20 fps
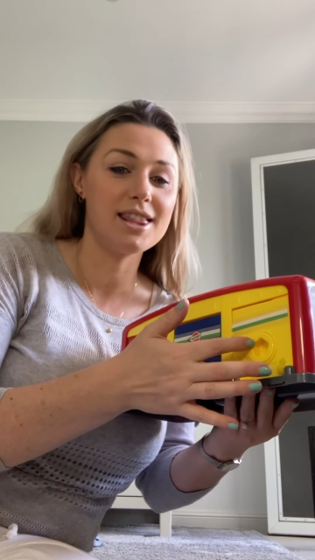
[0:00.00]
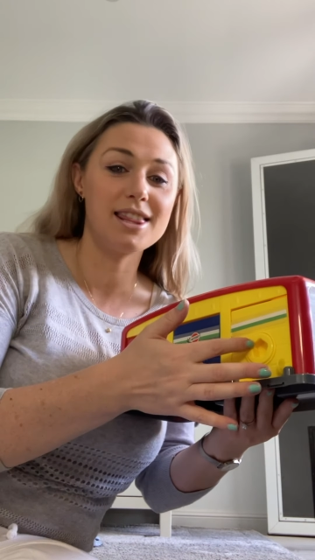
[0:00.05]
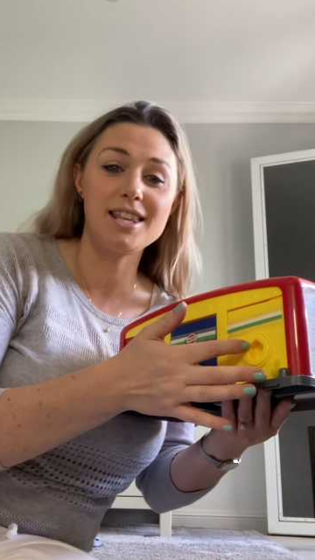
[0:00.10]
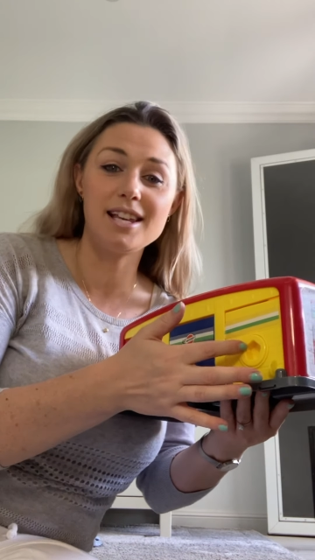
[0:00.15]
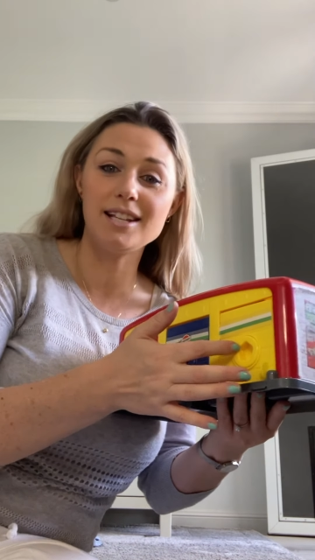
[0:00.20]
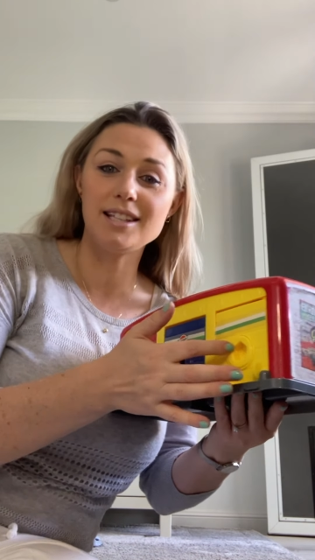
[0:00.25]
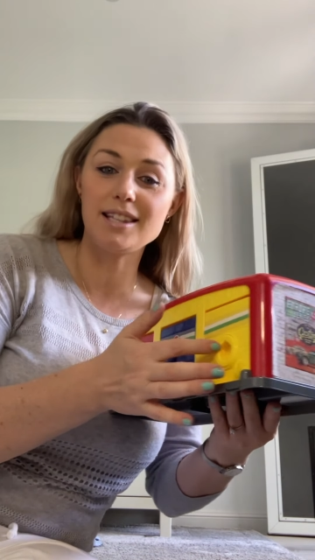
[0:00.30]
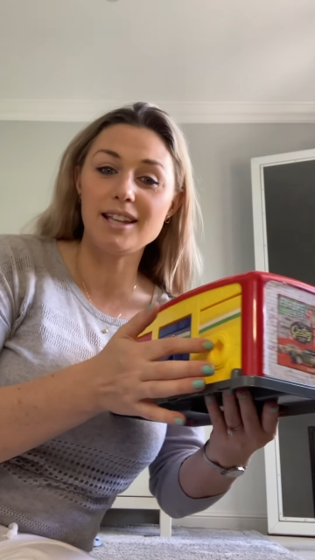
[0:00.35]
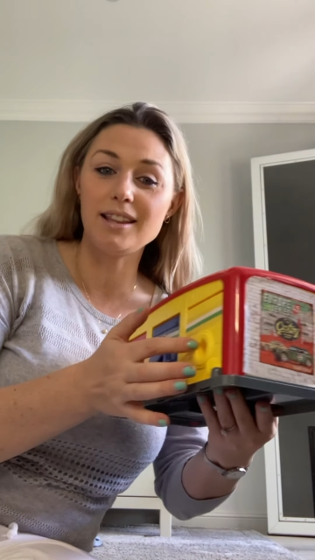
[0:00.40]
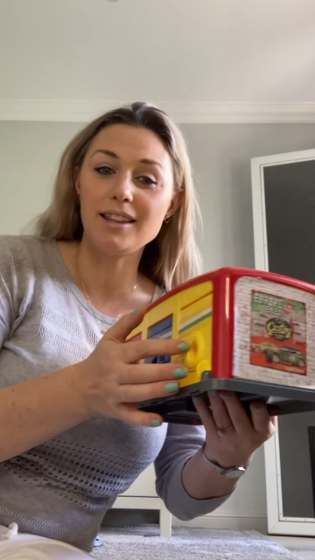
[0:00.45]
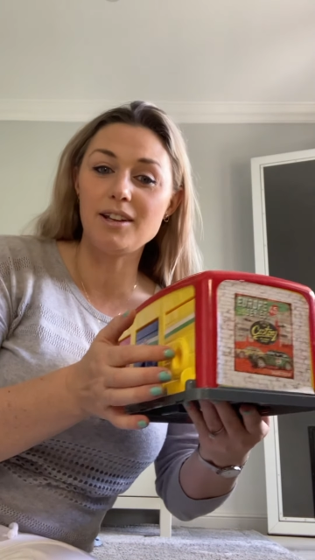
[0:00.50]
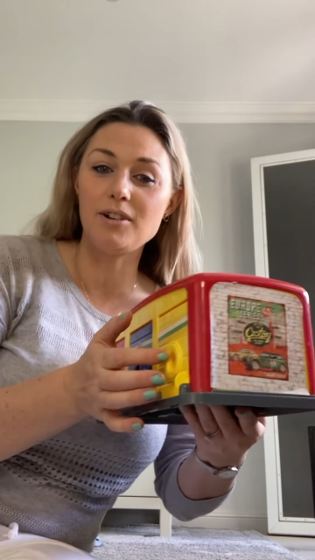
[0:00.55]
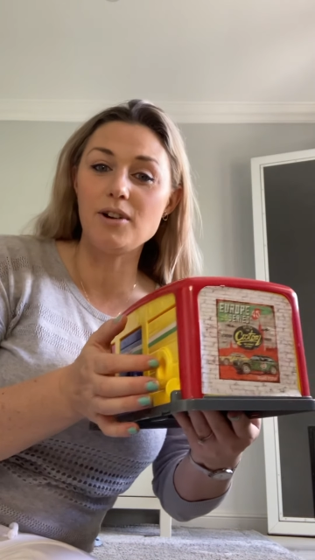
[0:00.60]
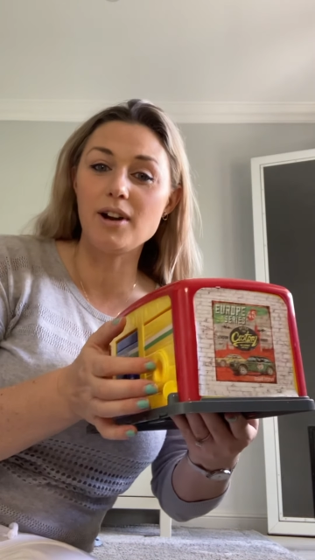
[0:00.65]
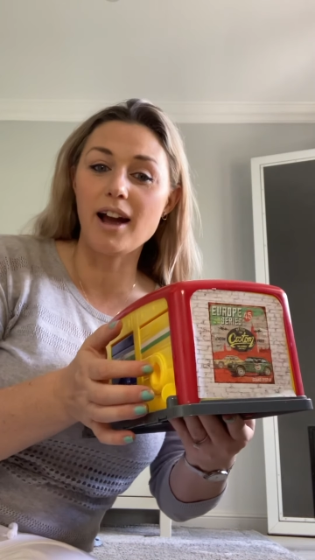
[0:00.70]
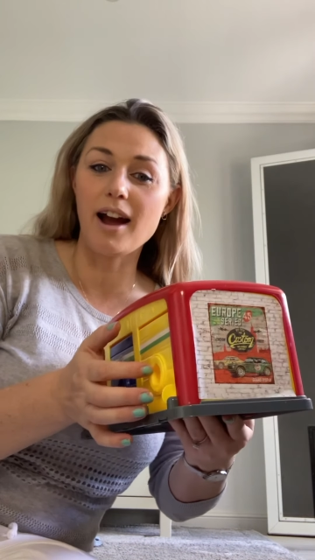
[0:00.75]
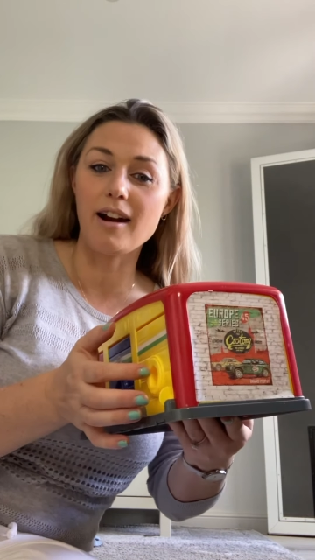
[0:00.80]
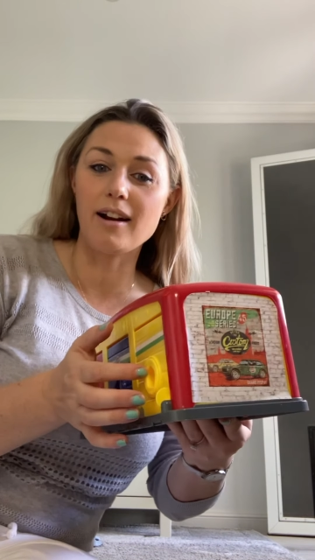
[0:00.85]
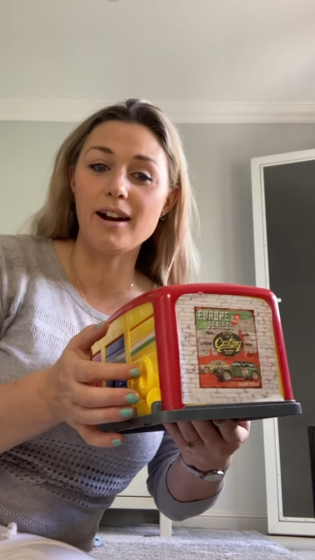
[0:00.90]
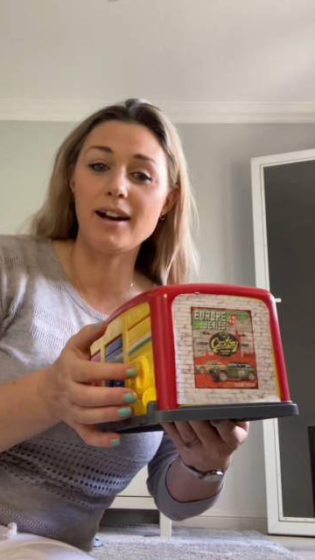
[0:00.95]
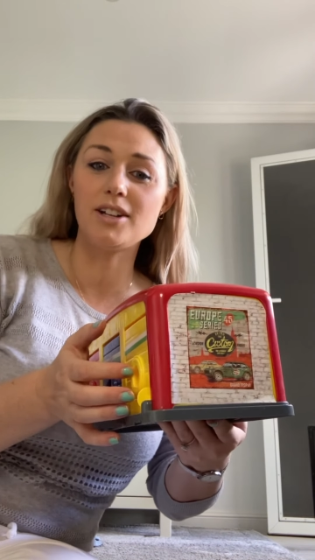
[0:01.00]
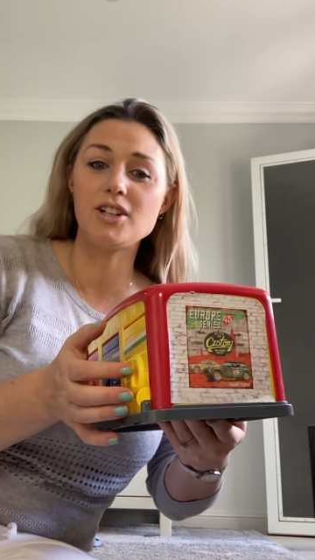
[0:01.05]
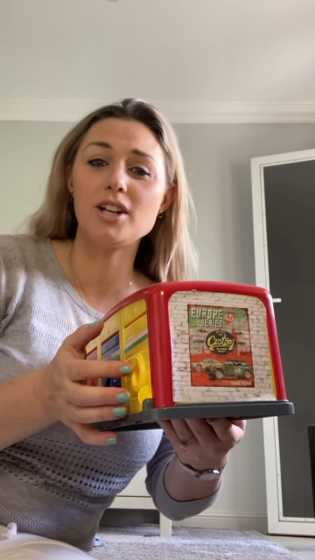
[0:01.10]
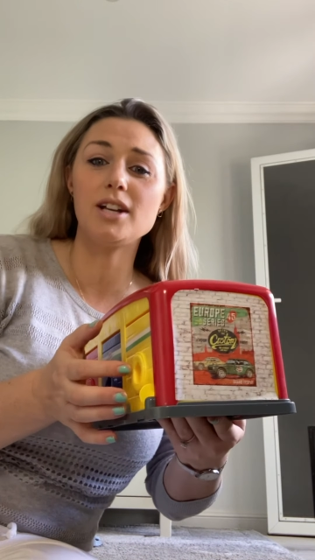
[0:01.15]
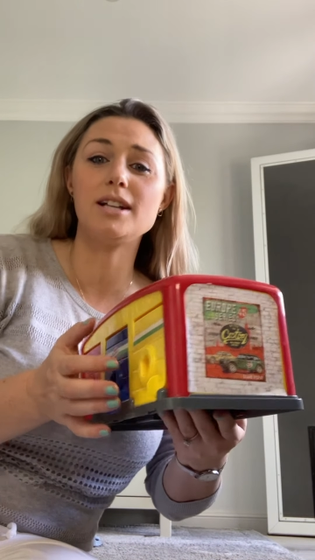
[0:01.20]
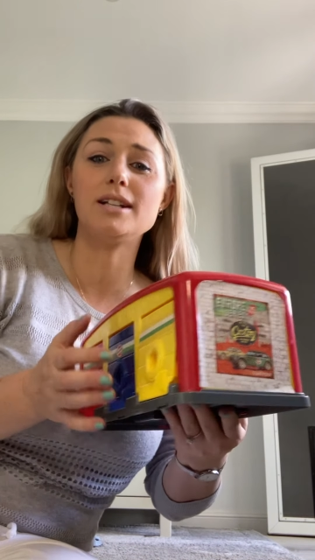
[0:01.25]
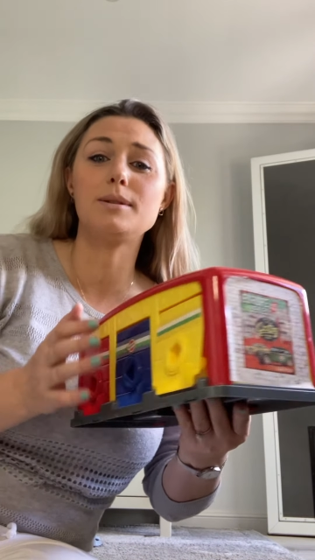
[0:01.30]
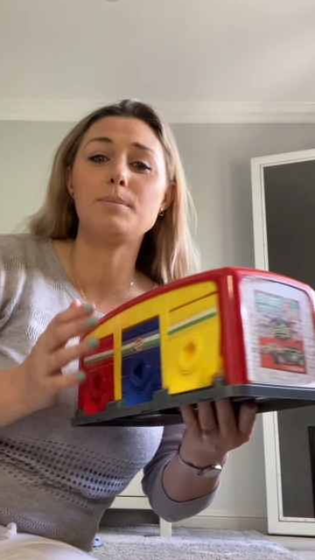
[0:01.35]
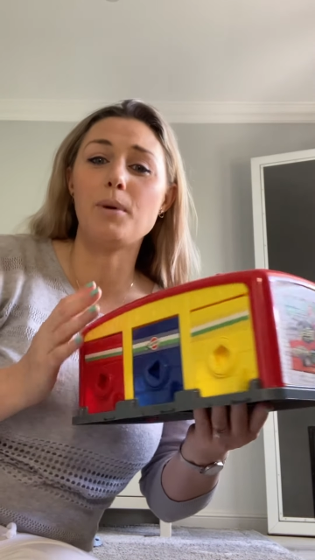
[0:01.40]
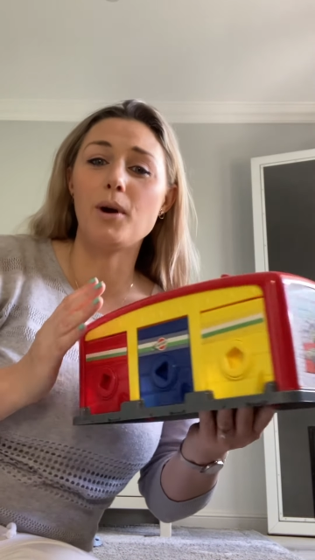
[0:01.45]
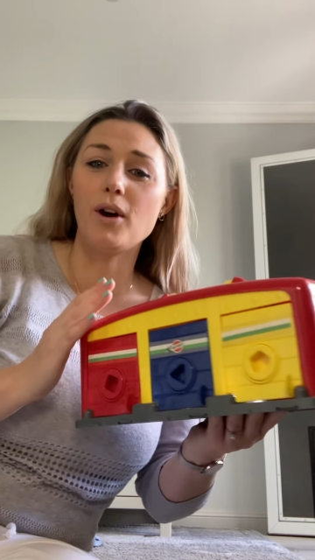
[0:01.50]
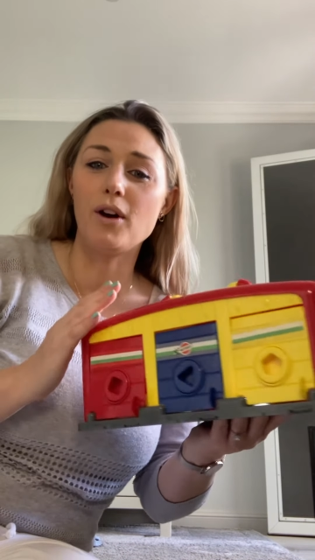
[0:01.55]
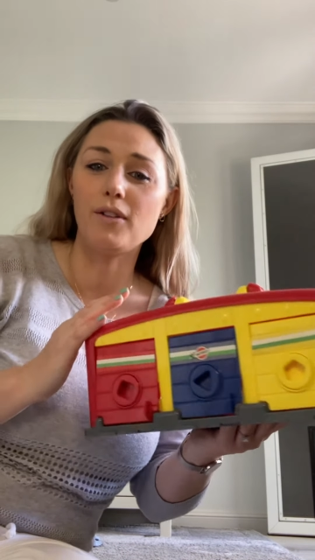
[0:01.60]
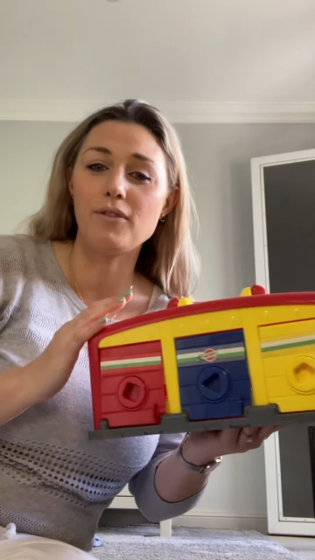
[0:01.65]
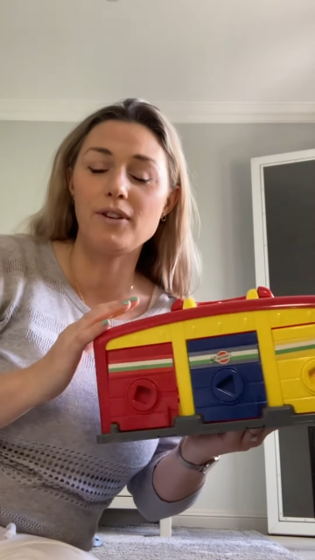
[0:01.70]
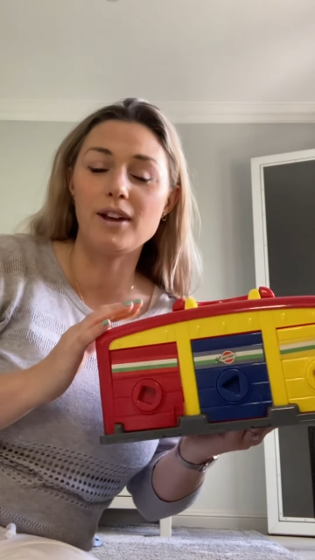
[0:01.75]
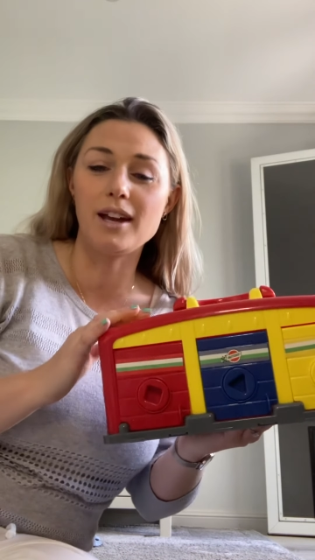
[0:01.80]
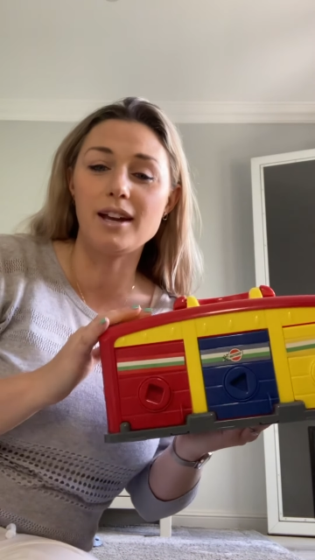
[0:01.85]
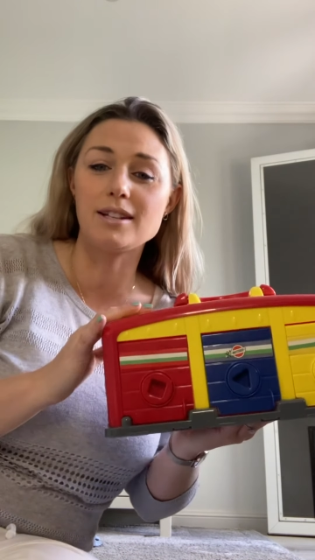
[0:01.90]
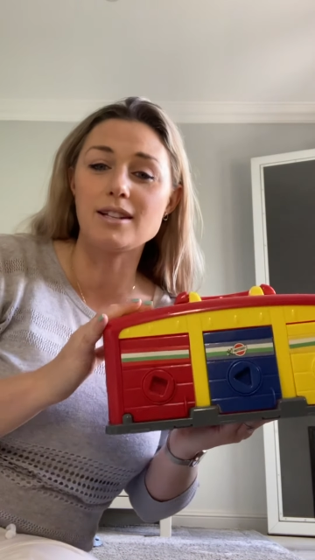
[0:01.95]
This little garage is
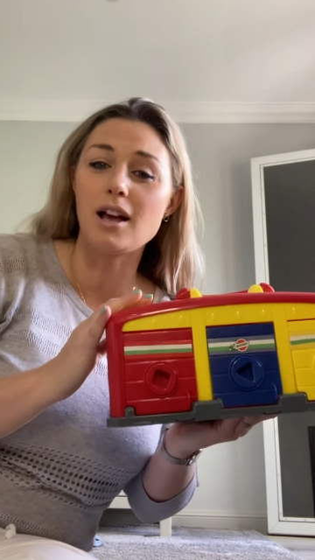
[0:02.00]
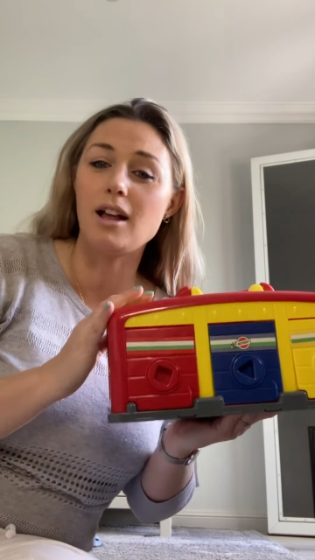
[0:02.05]
perfect.